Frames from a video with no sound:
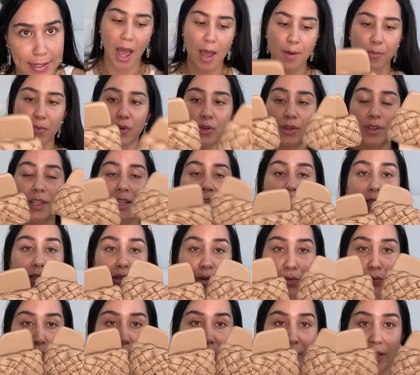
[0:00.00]
I bought these
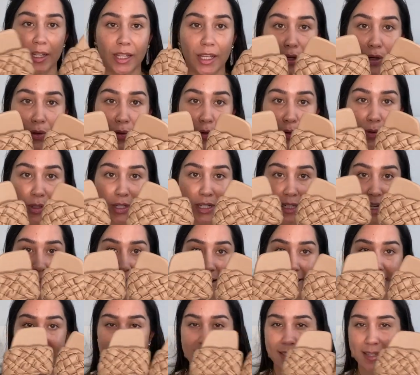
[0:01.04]
really cute
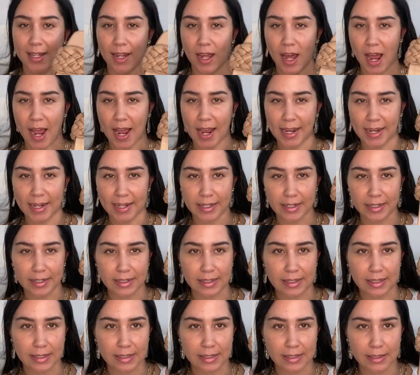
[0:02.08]
like
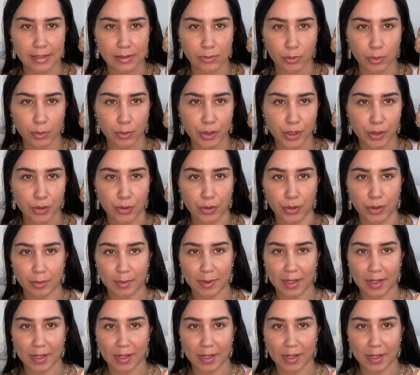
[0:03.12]
slides. What would you call them?